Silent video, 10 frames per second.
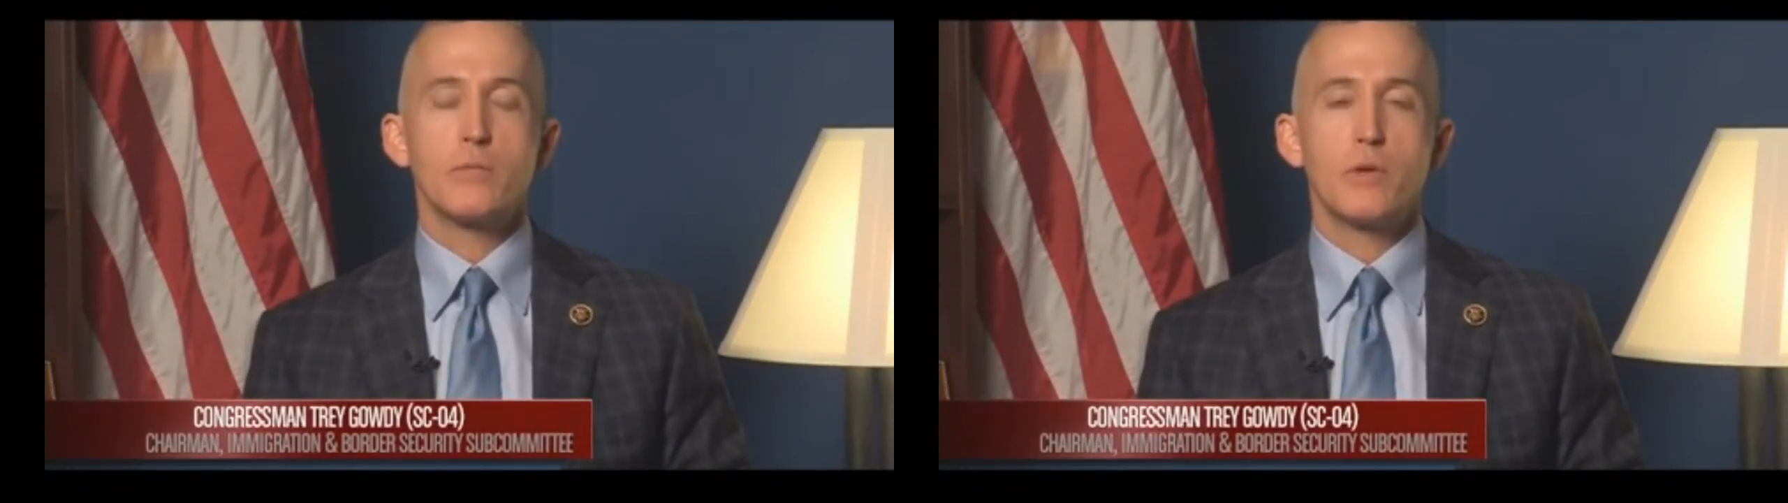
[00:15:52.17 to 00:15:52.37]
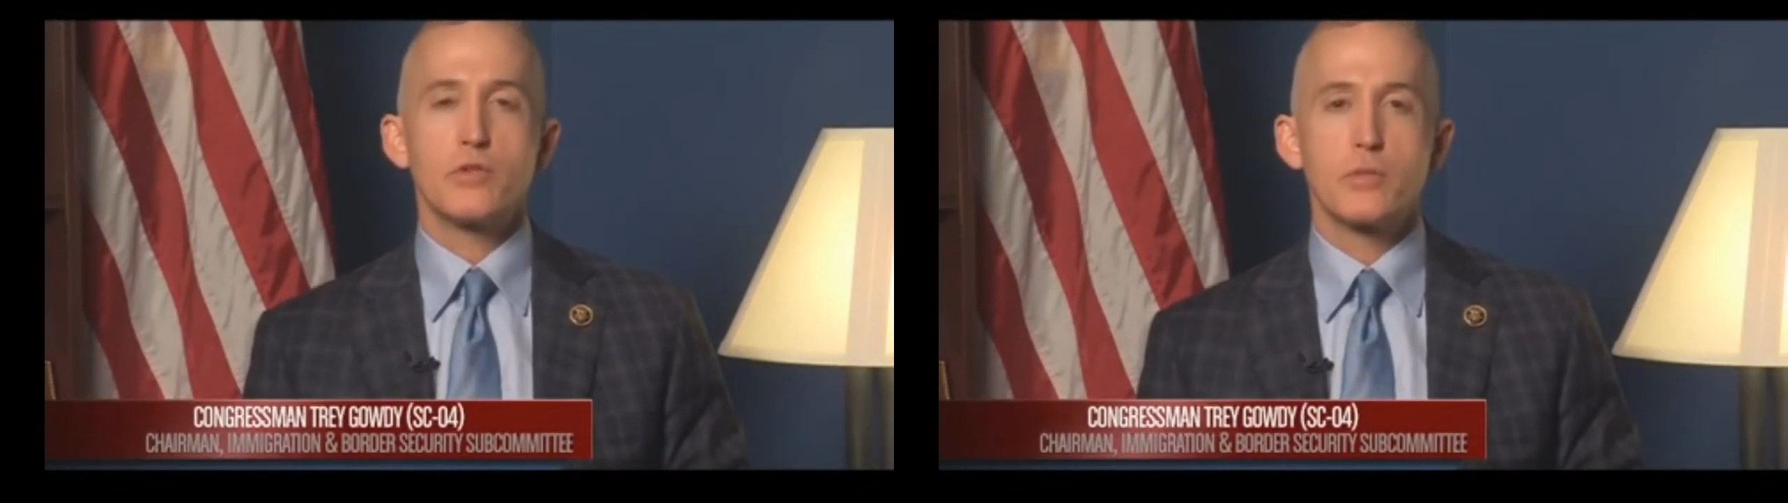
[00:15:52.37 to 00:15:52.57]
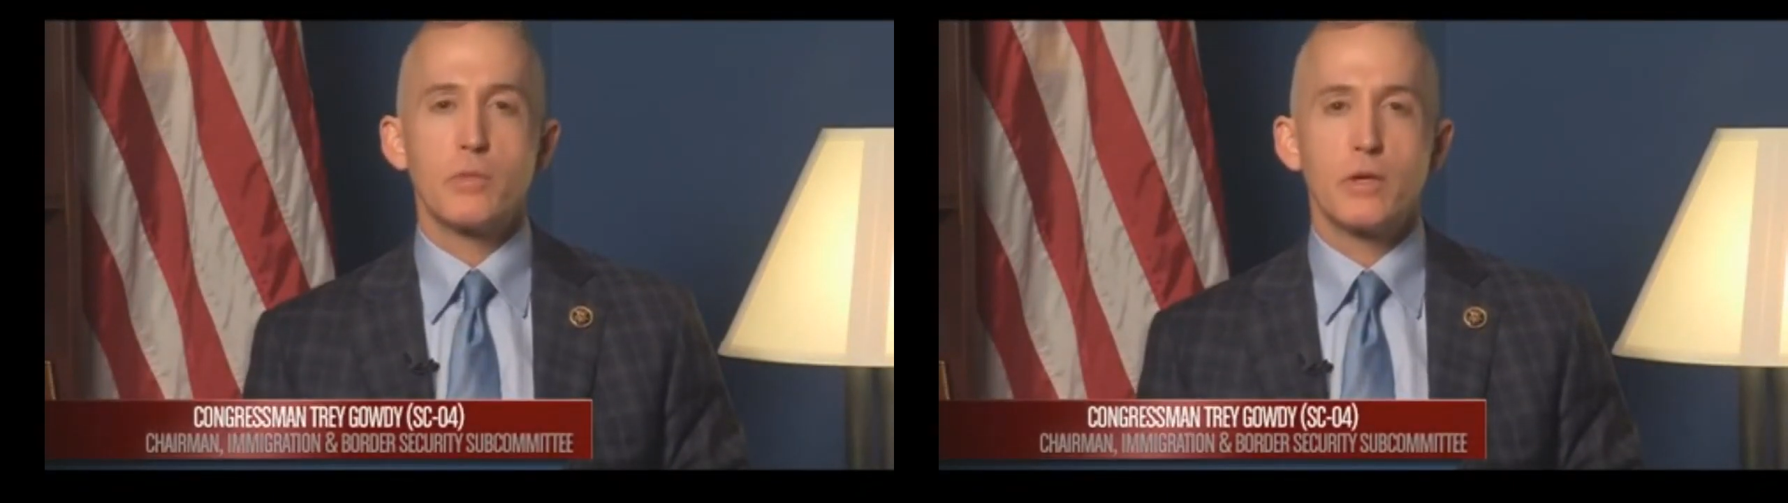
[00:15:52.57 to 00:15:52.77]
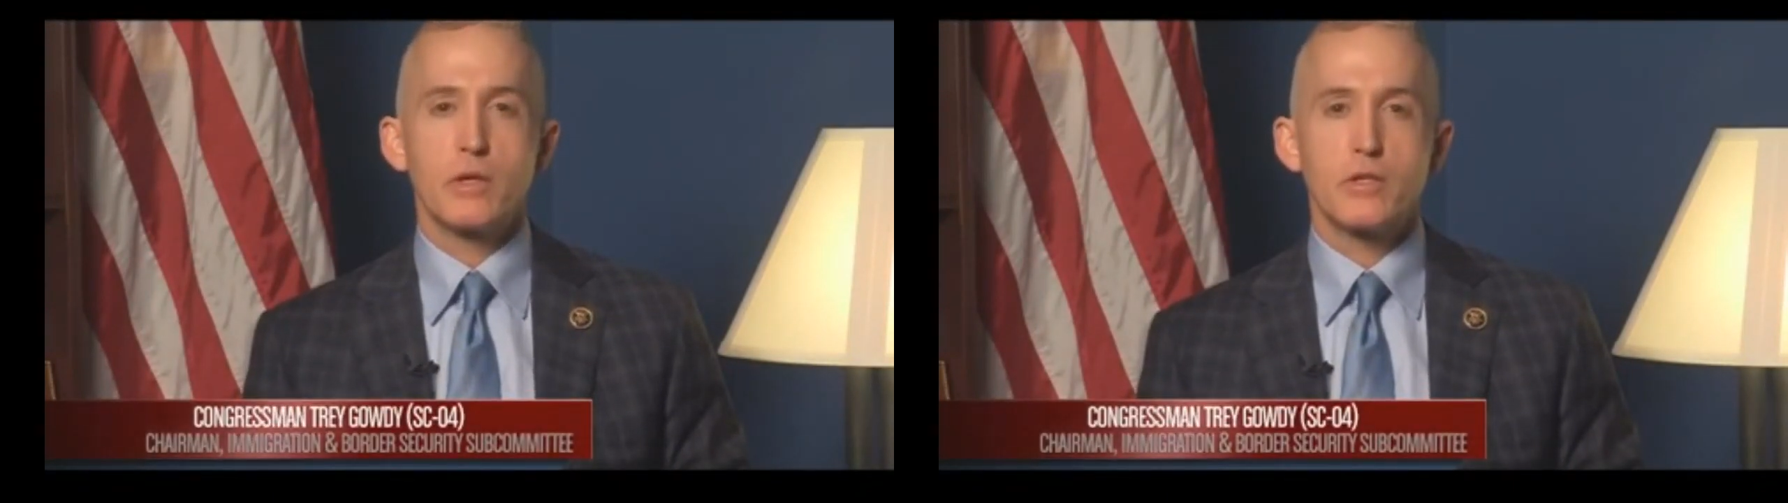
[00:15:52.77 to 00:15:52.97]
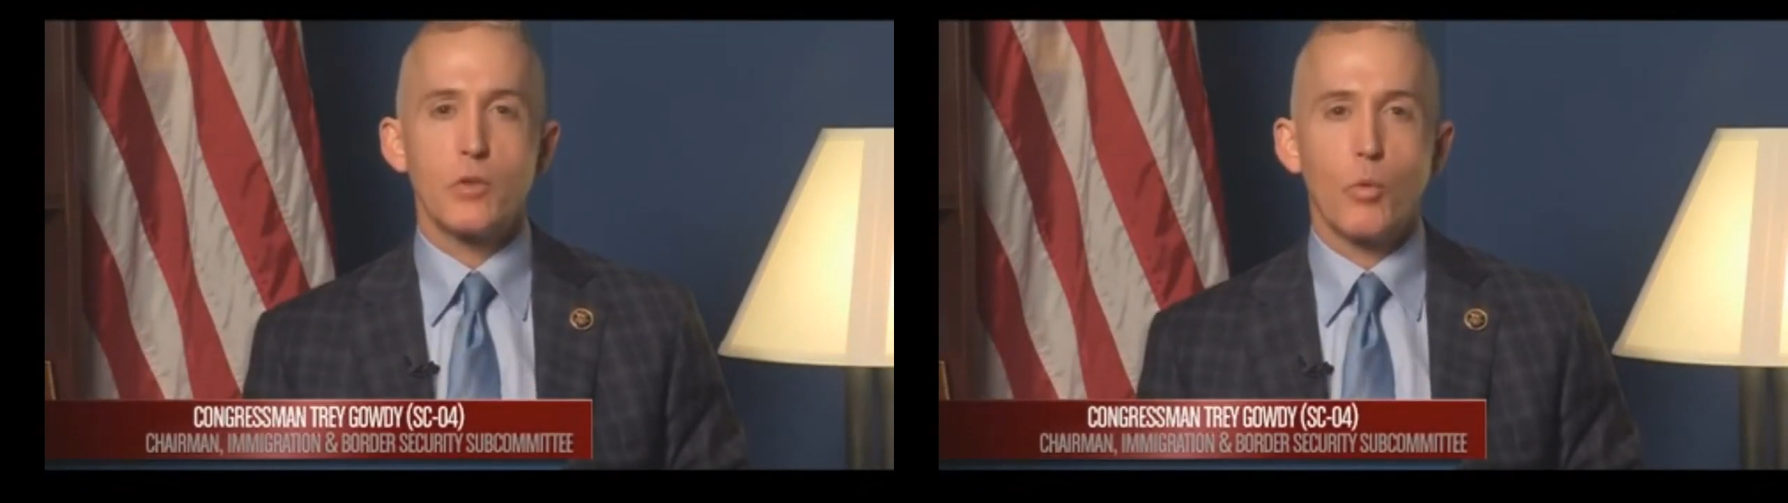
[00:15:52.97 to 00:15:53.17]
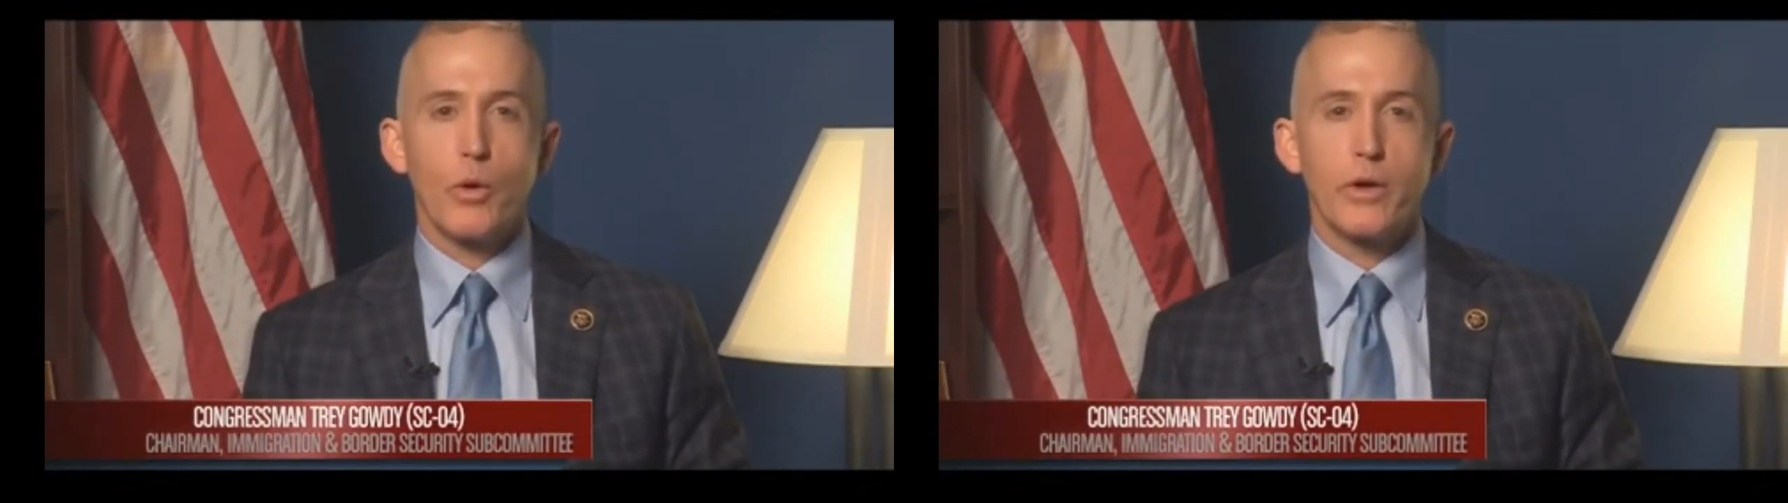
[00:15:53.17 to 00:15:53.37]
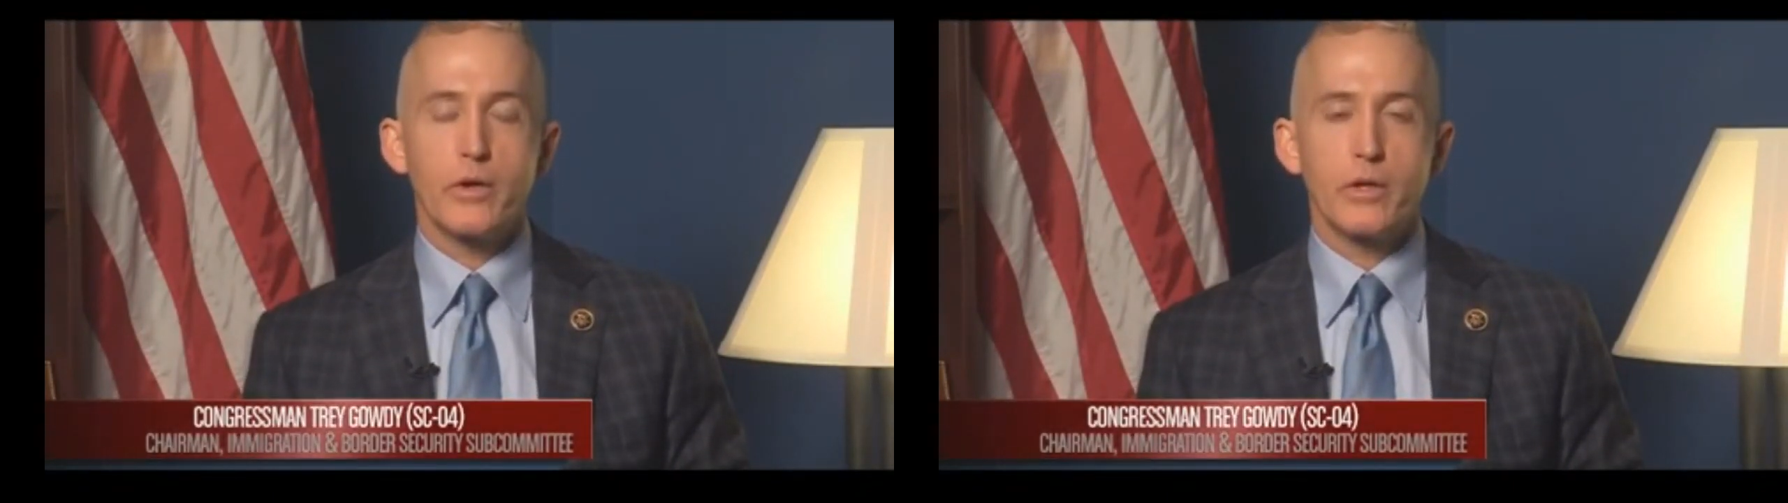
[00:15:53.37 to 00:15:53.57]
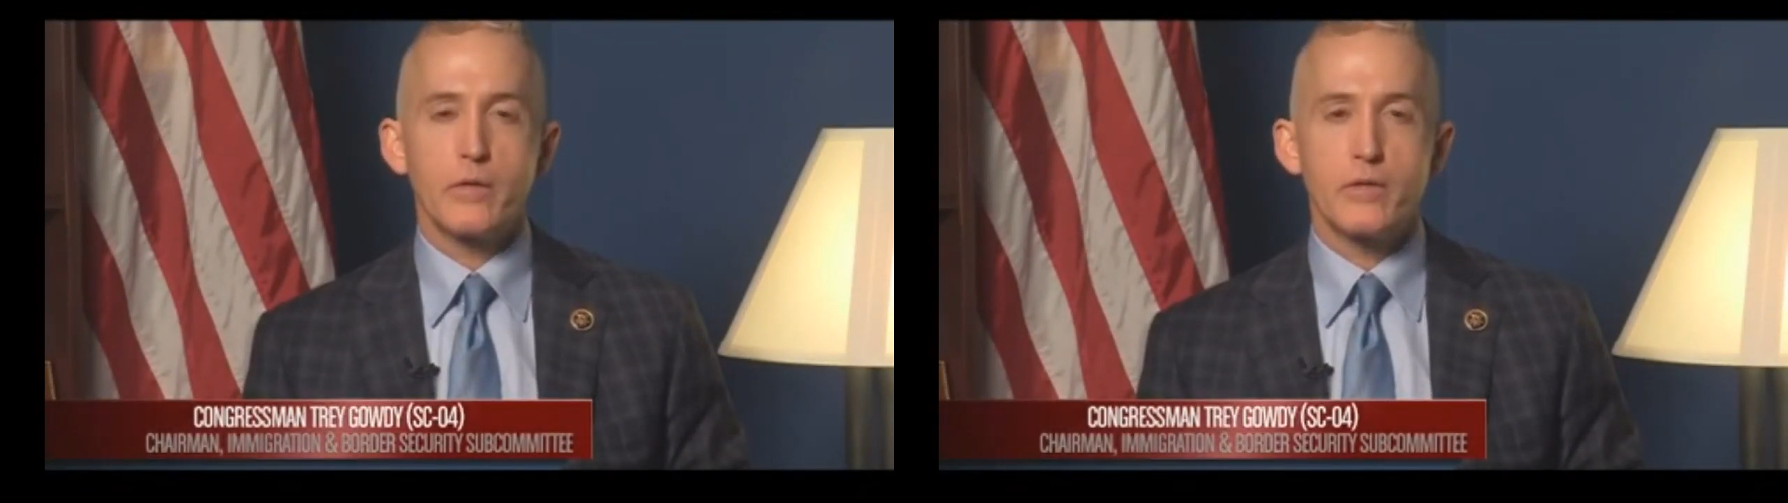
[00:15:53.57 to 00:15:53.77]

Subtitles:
and most Americans are wary